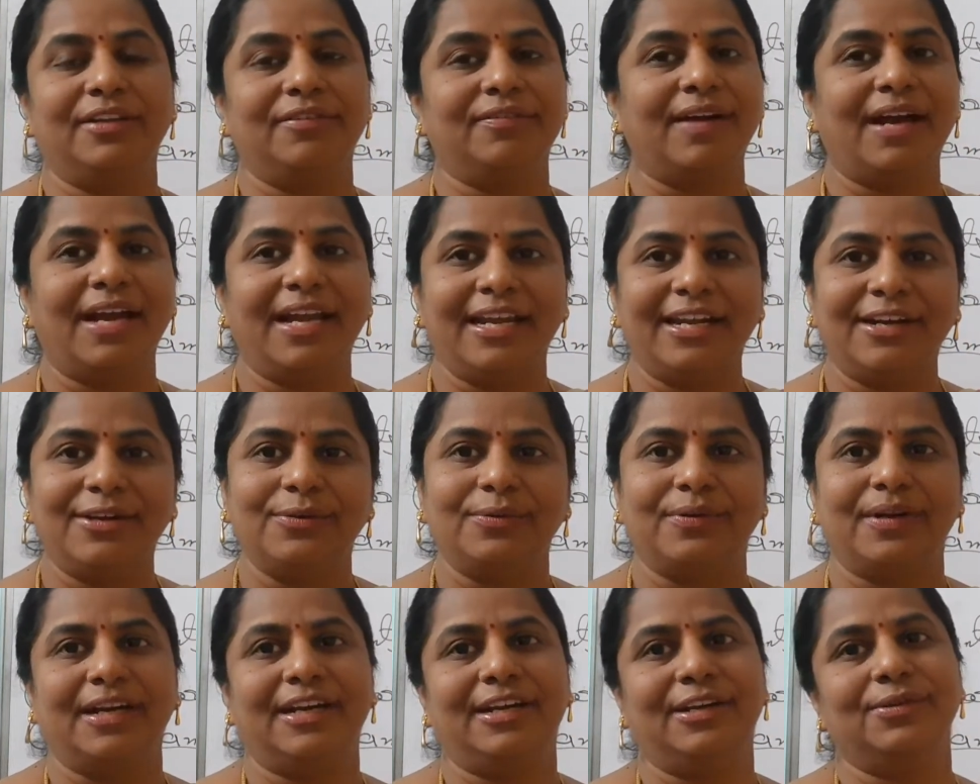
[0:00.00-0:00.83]
Why? To
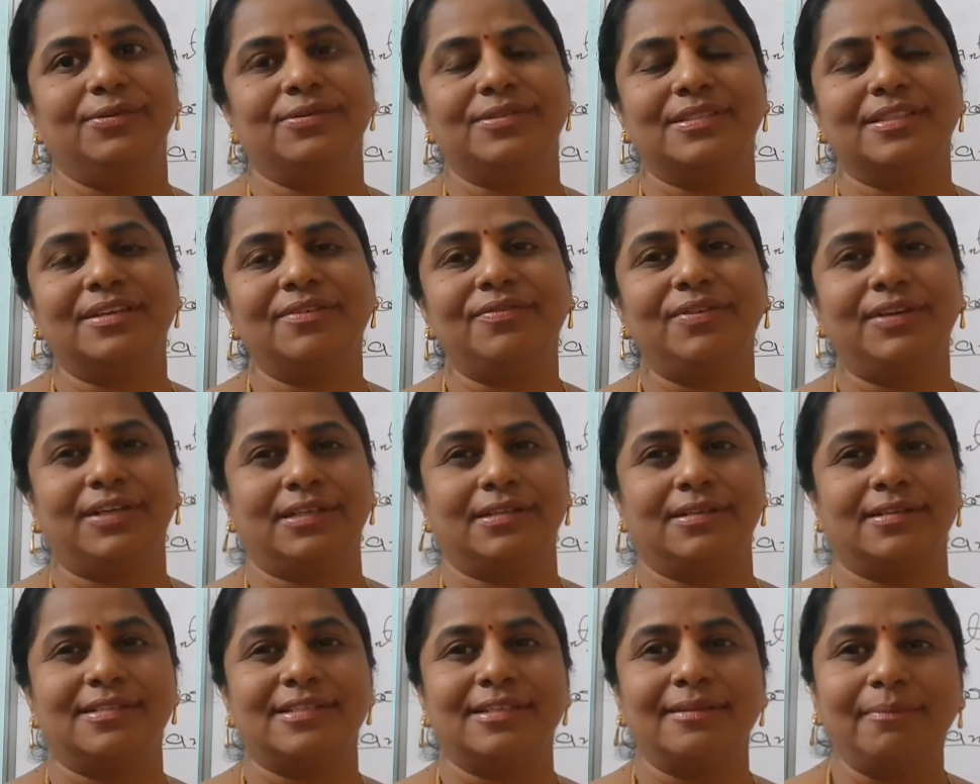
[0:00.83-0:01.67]
reduce the
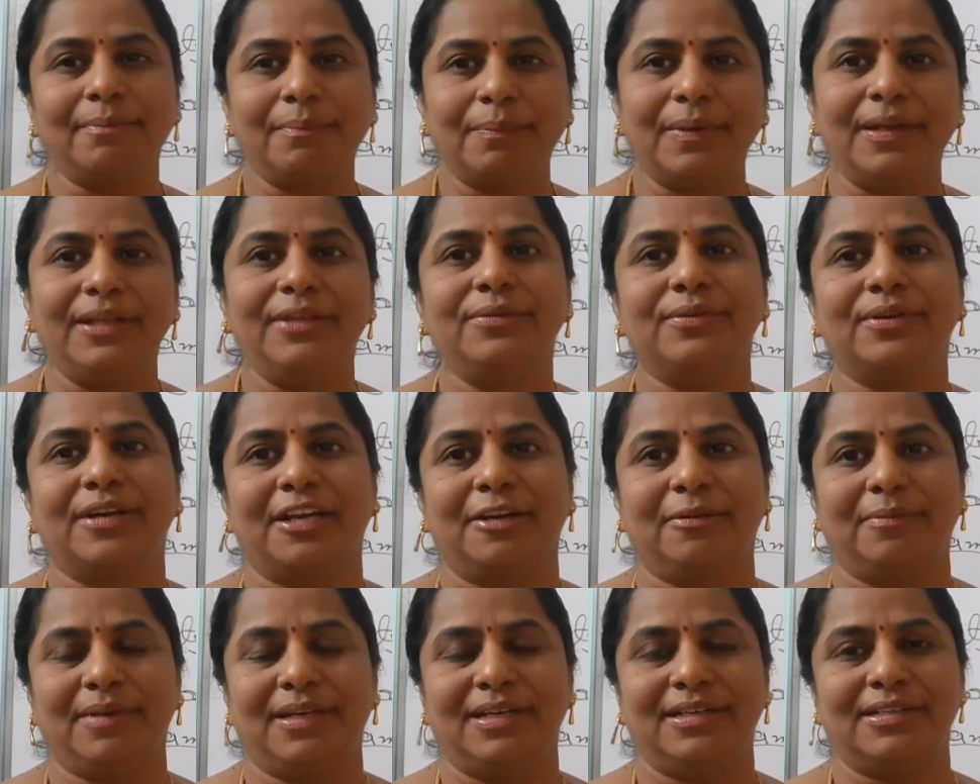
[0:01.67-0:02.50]
friction. Simply you
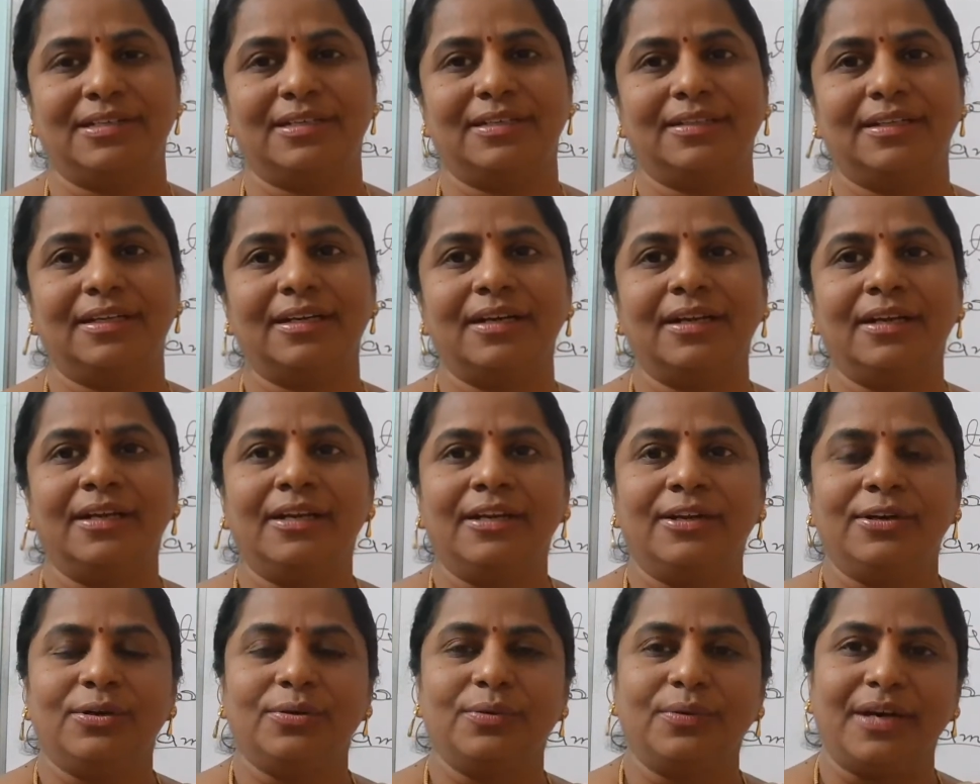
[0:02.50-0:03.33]
can mention that
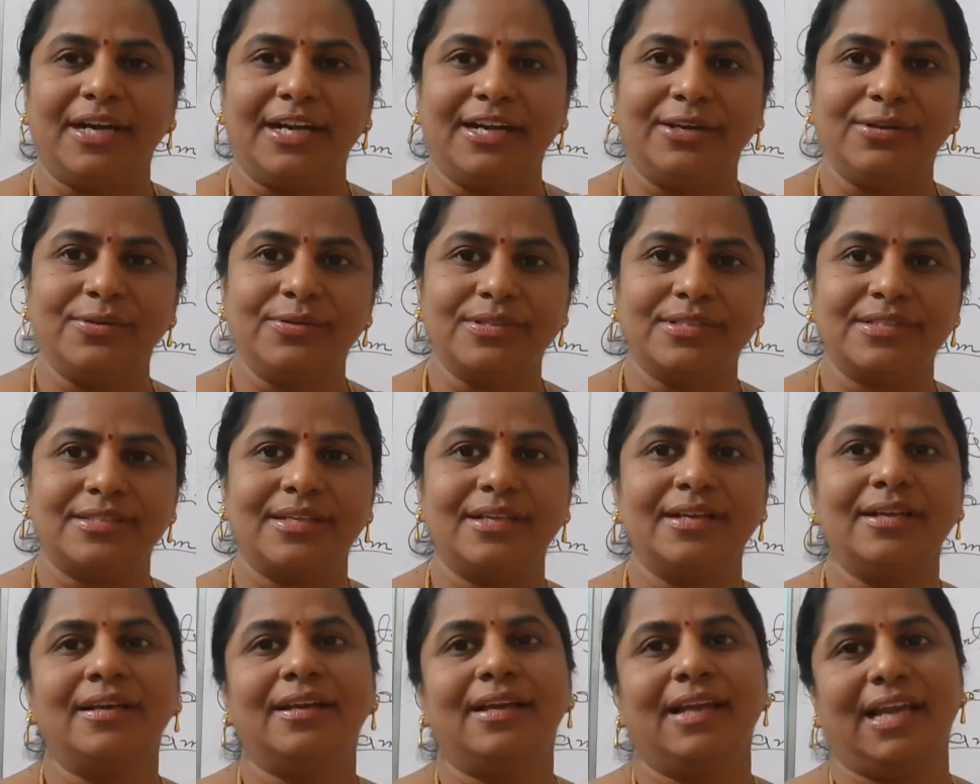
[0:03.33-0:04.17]
to reduce
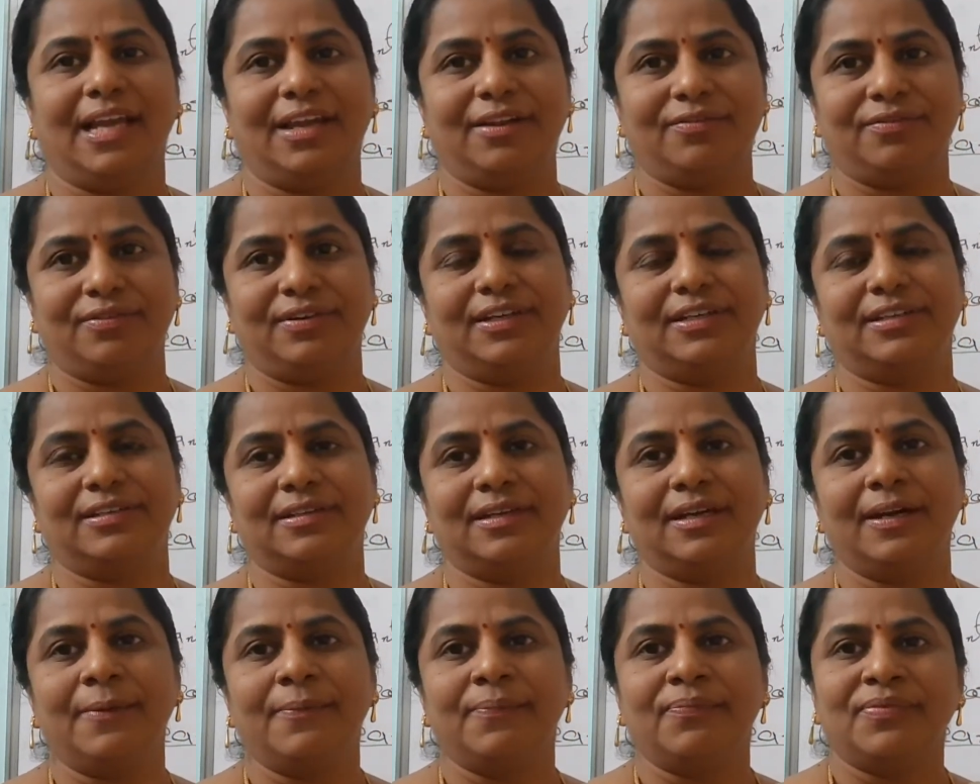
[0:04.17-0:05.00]
the air
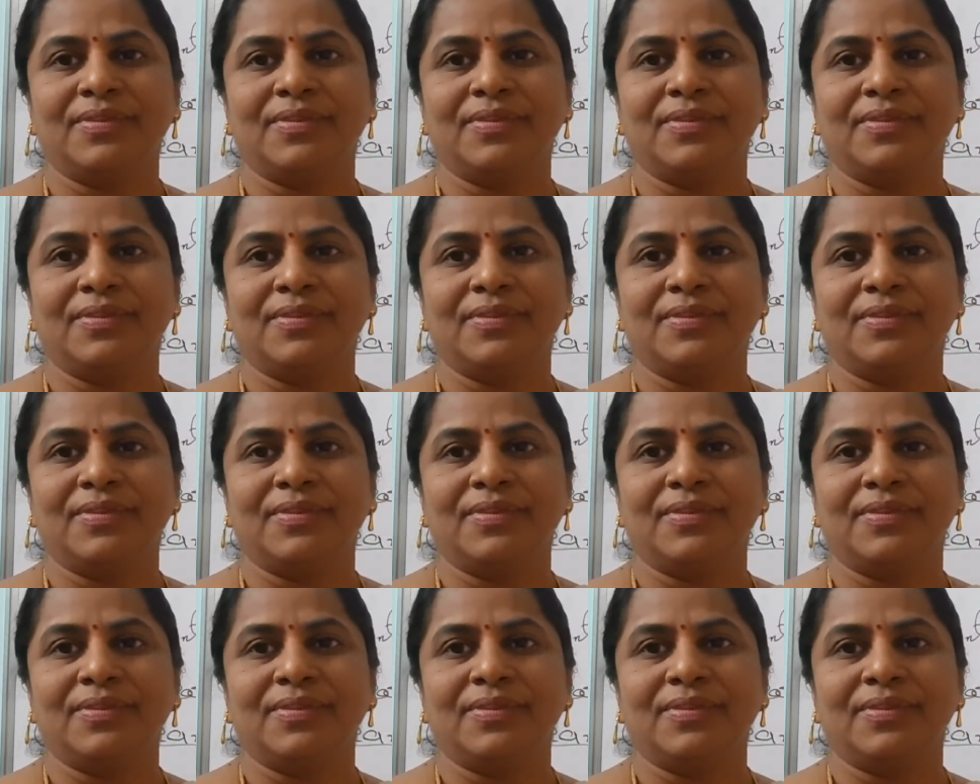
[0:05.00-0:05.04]
friction.